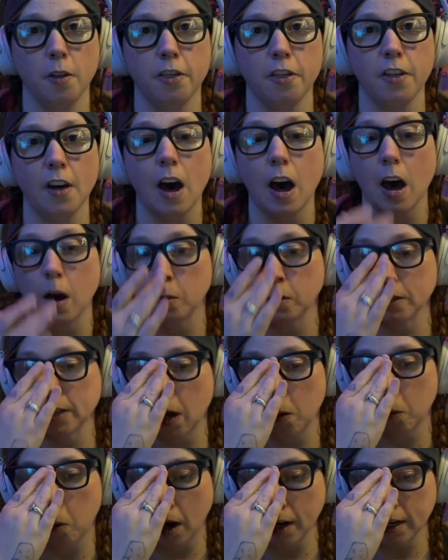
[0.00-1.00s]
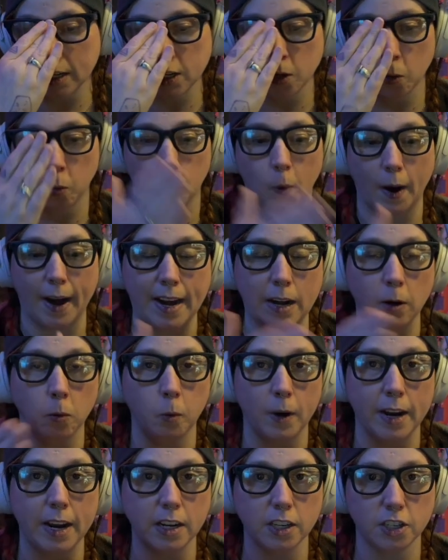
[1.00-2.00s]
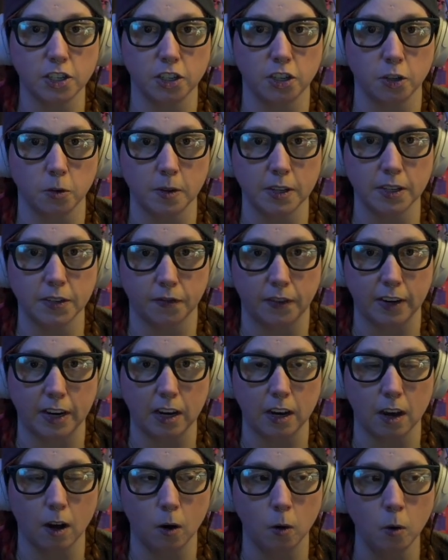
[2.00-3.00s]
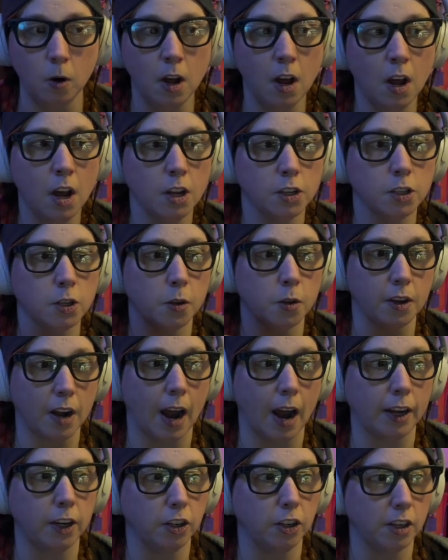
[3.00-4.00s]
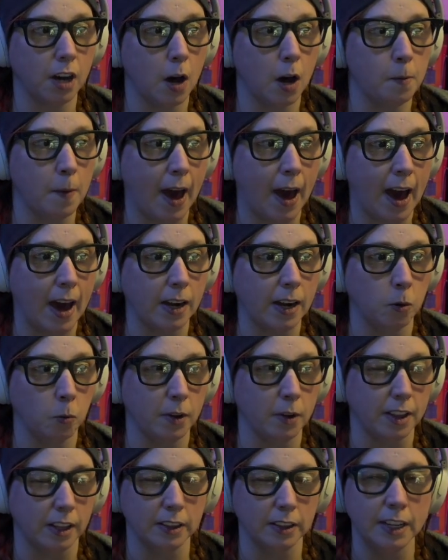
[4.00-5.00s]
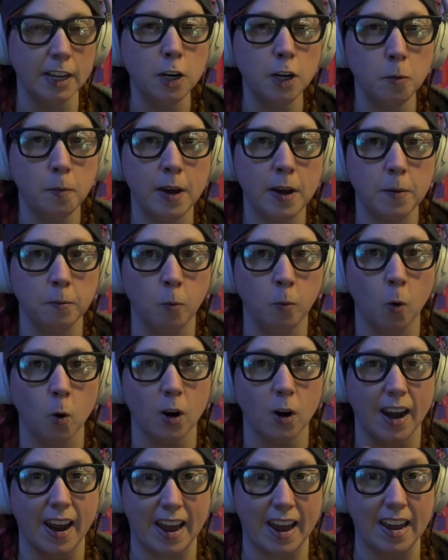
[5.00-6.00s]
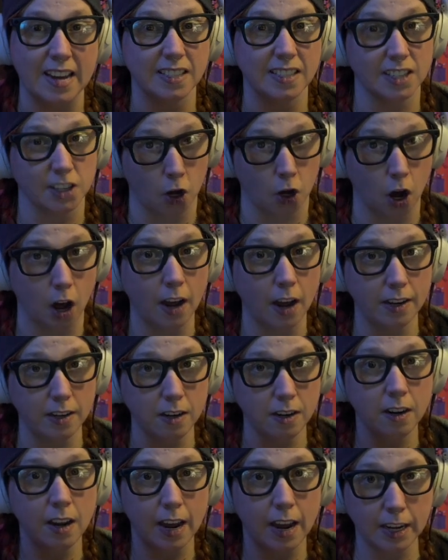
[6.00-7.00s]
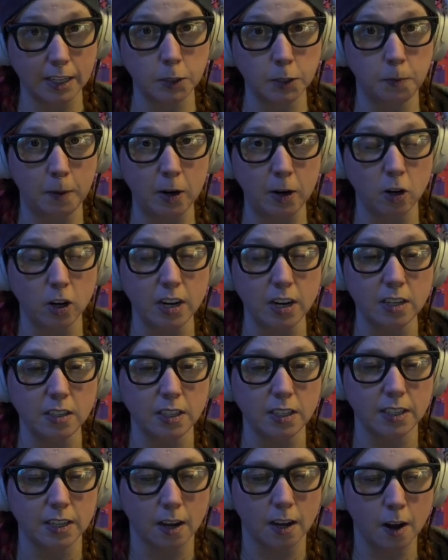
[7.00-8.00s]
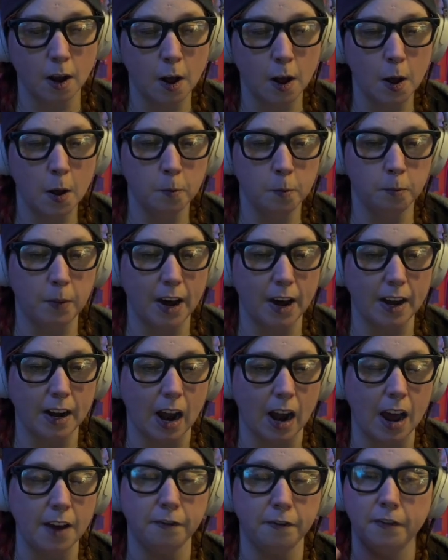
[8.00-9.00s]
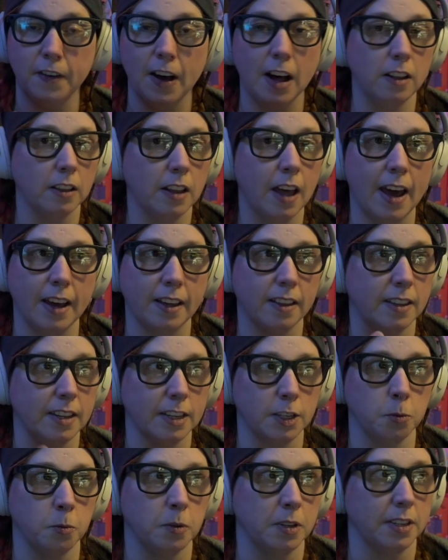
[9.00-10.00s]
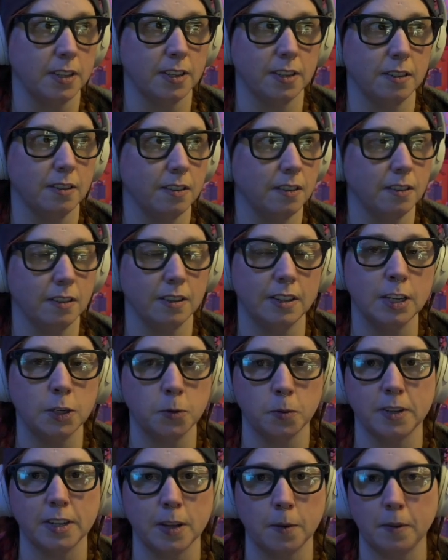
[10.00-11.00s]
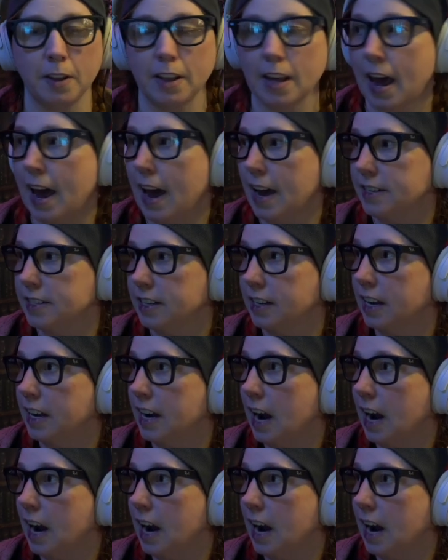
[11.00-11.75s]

thought was I wanted to wait a week to do this video so that I could come at it with a little bit more hands-on experience. But I felt like this was something that had to get